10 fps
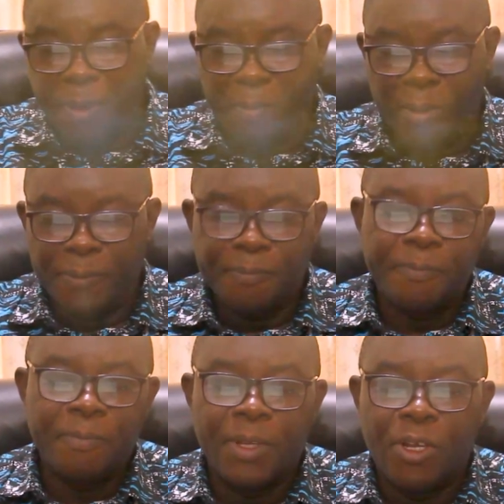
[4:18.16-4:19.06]
people
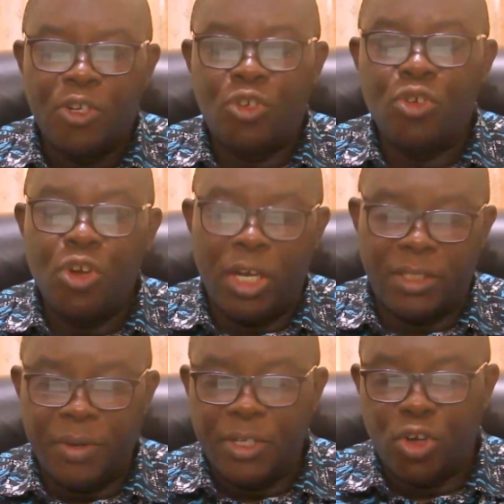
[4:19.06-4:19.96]
do
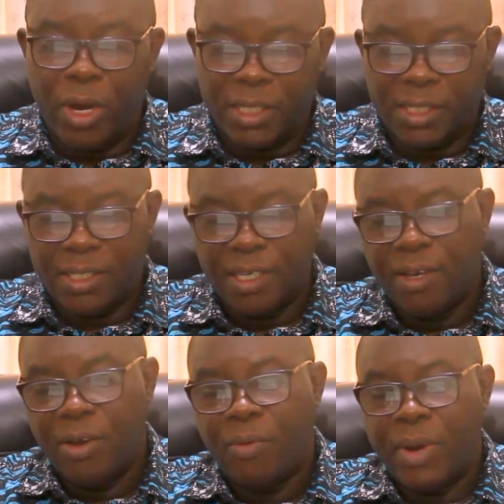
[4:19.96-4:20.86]
not rejoice
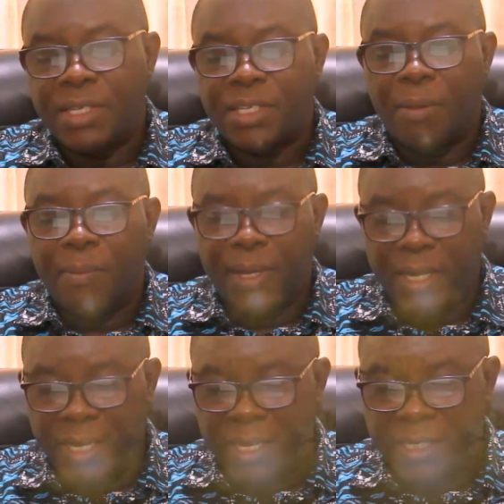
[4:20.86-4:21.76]
when
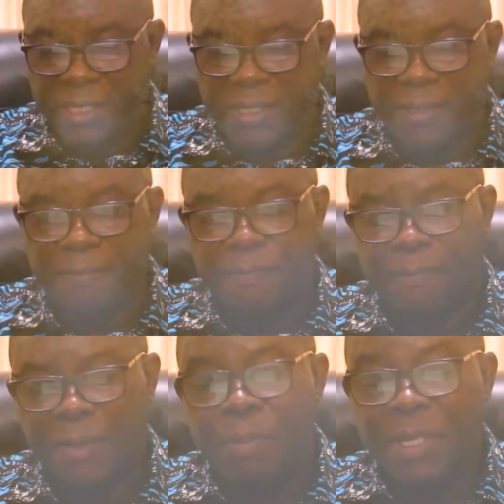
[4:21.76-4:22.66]
somebody is
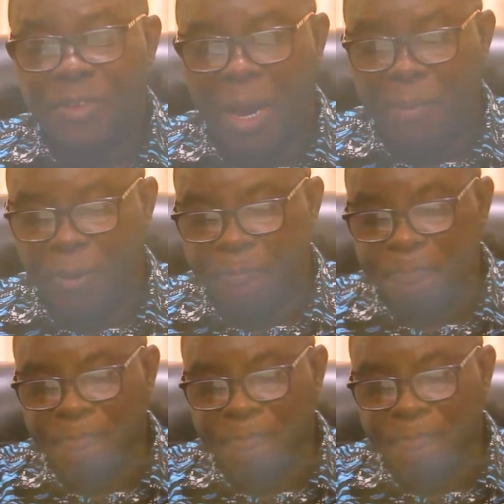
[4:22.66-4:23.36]
miserable.